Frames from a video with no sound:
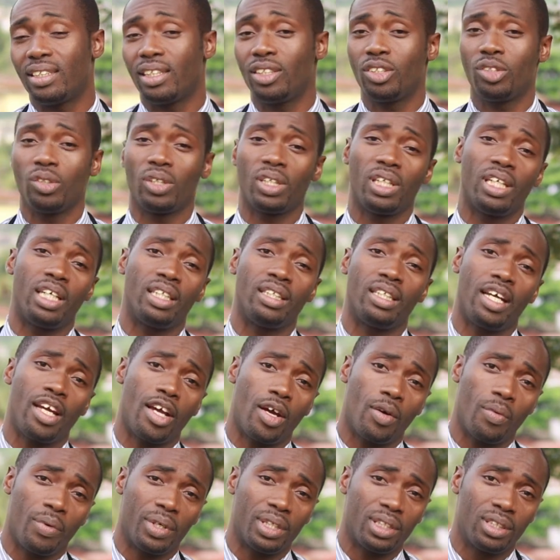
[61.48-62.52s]
tends to clear the
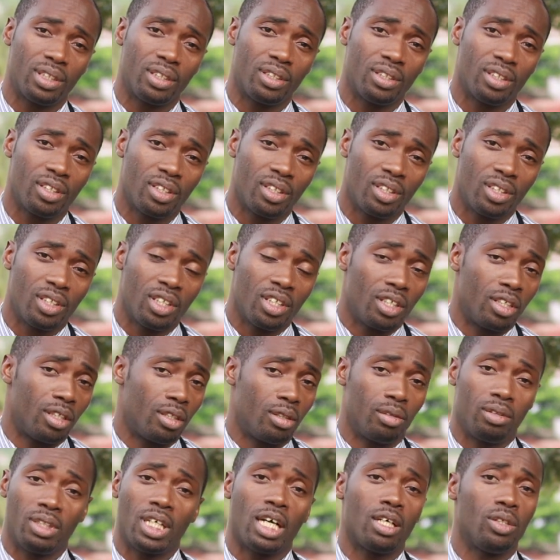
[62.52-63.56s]
airways.
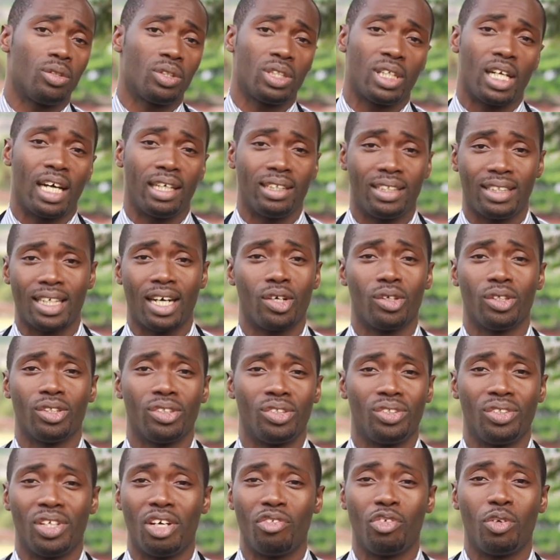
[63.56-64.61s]
That looks like
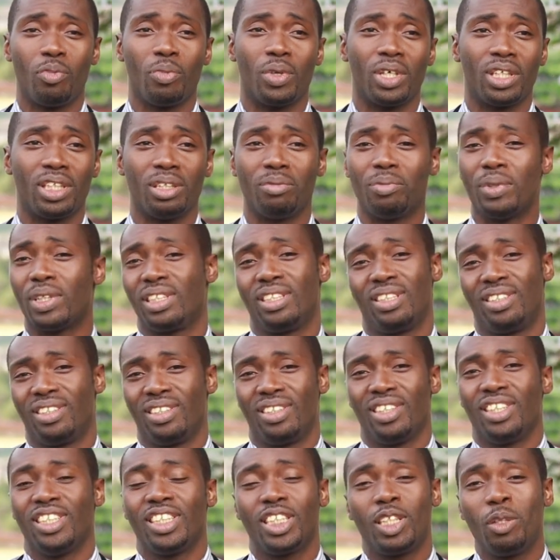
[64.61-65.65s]
jargons to everybody, but
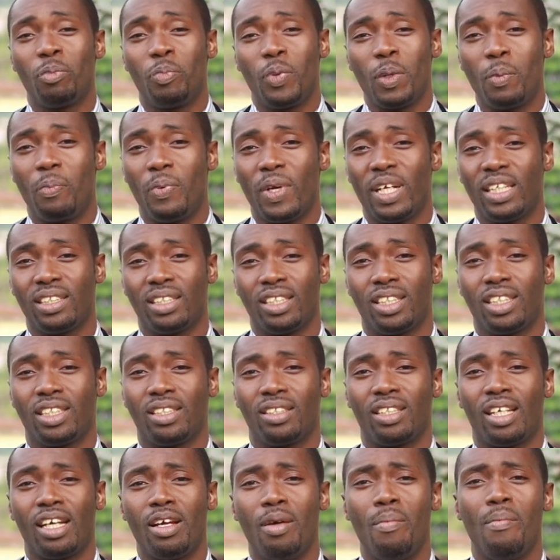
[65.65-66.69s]
simply placed,
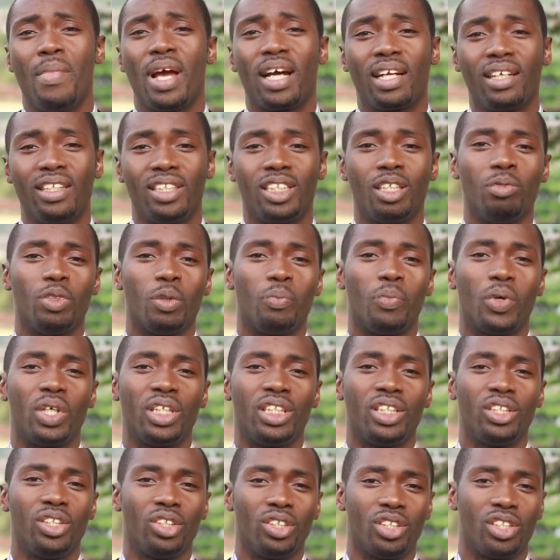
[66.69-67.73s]
it's a mechanism the
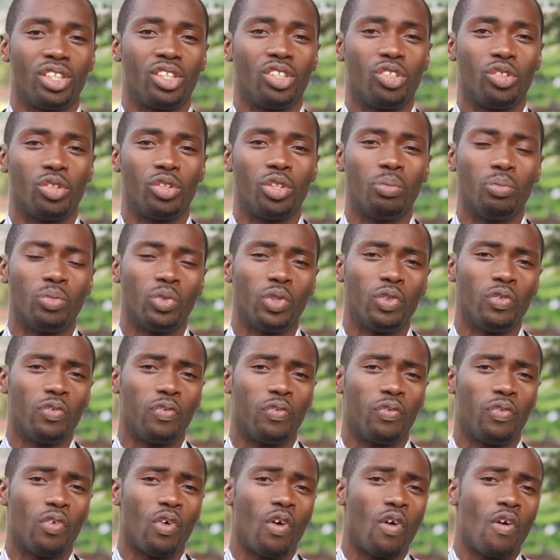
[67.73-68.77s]
body uses to remove
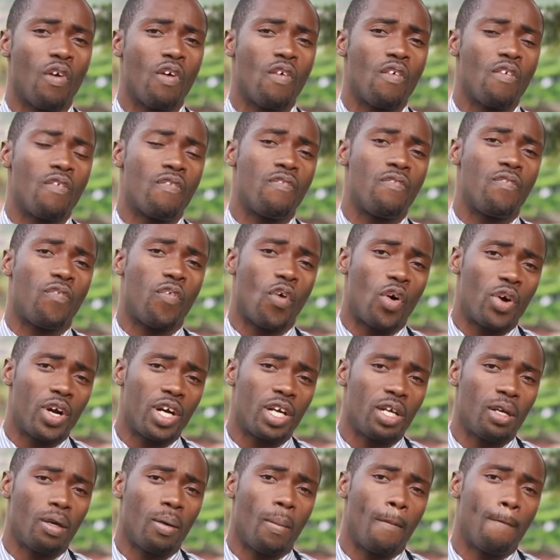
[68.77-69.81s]

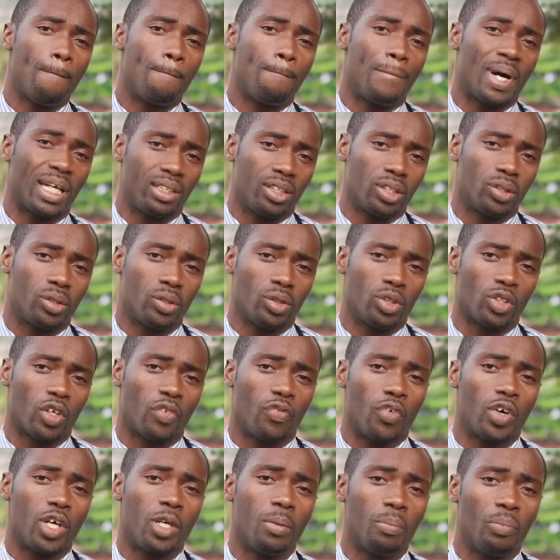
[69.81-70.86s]
foreign particles or
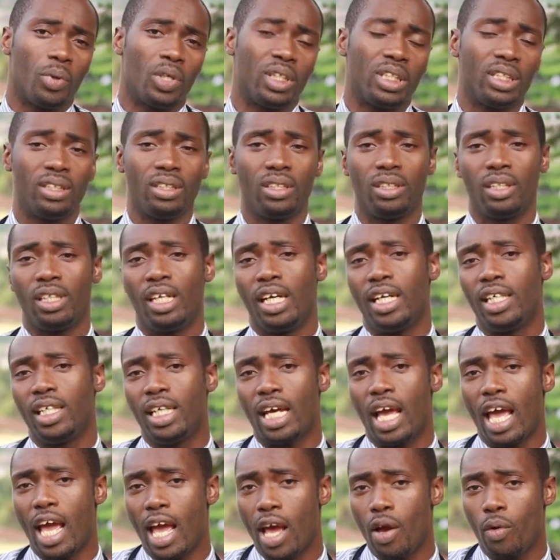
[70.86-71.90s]
foreign bodies in
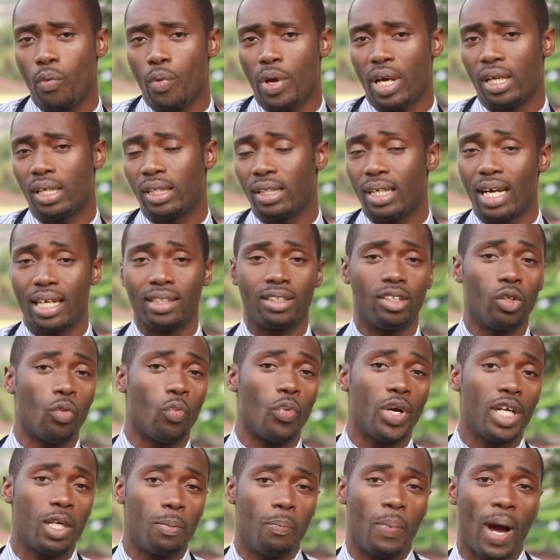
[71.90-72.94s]
the airway. That's the
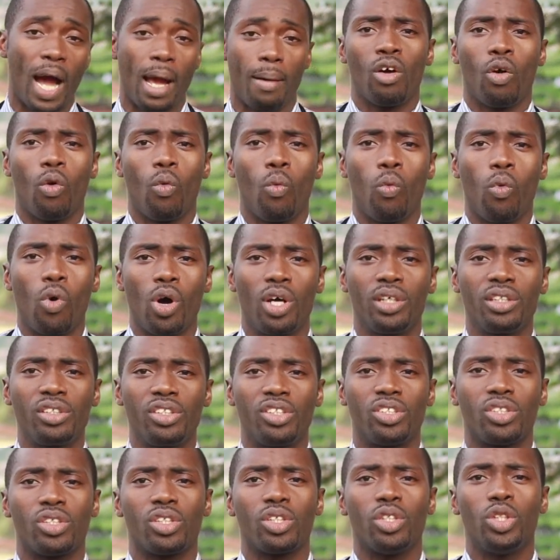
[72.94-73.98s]
windpipe.
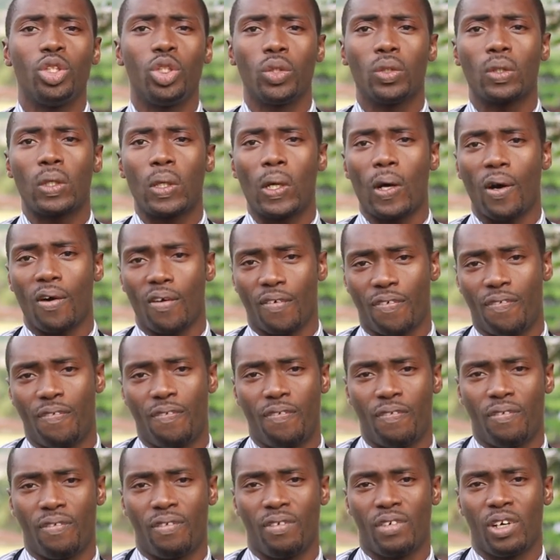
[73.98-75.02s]
Once you
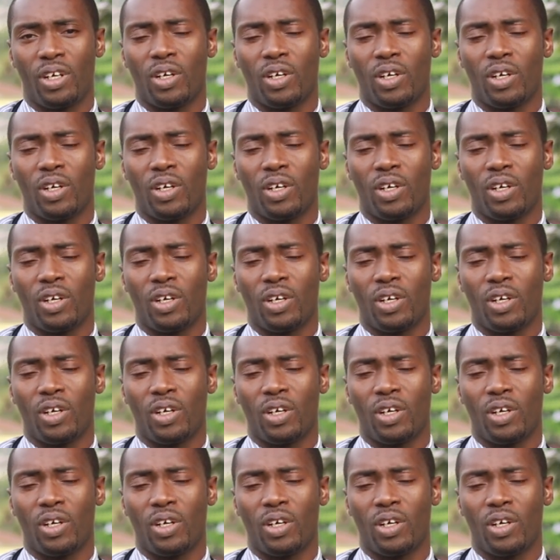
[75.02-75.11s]
cough